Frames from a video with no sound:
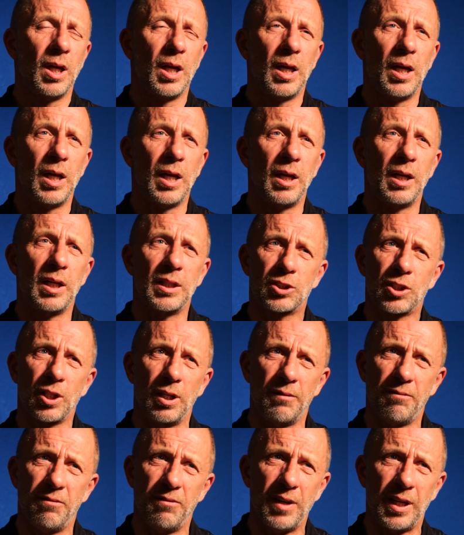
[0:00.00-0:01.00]
It's
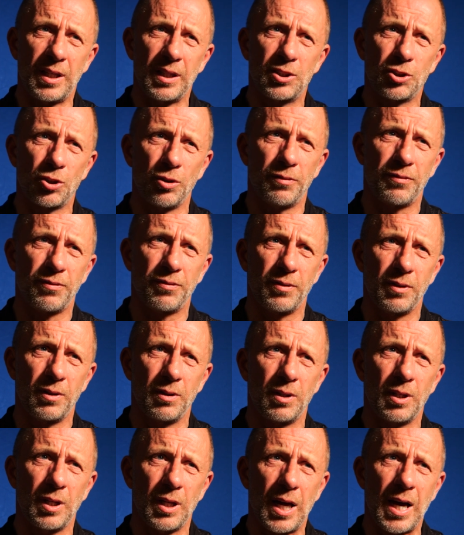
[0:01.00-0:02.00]
a very tough
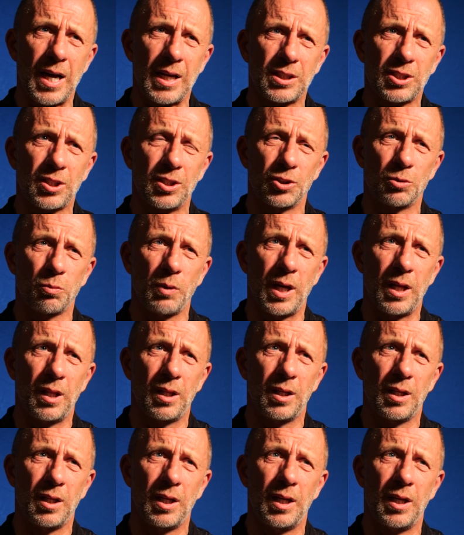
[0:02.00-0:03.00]
ask as
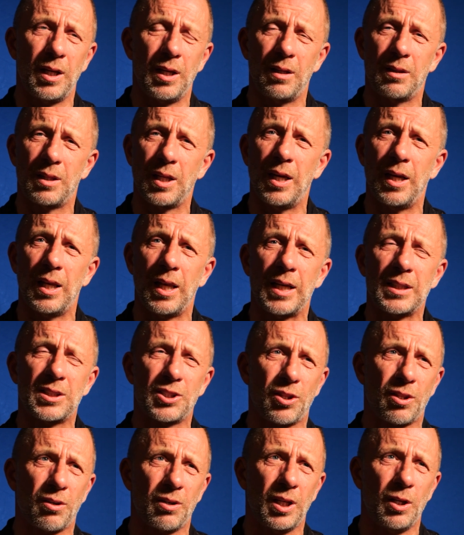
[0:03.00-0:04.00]
well. Their
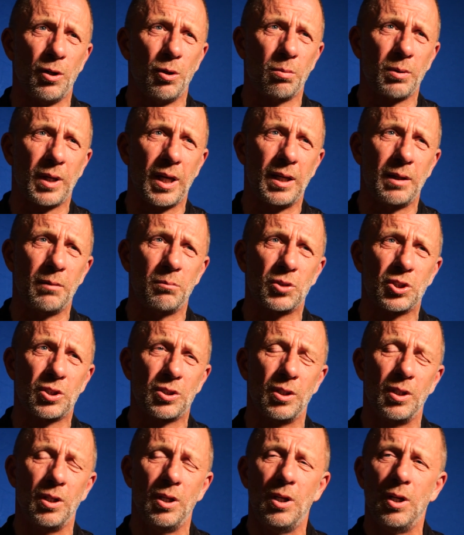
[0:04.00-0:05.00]
last 3 home games,
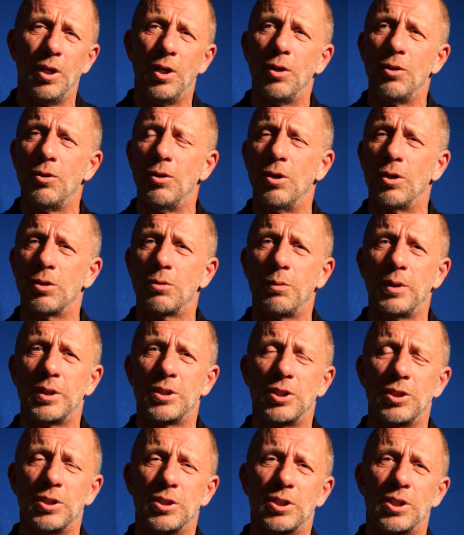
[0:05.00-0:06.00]
Northwich
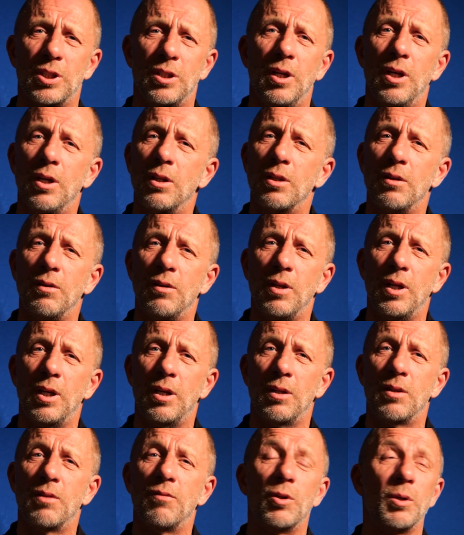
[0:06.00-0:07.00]

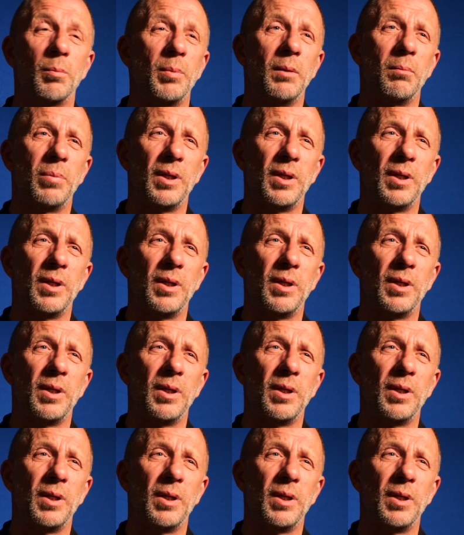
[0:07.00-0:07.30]
they've only been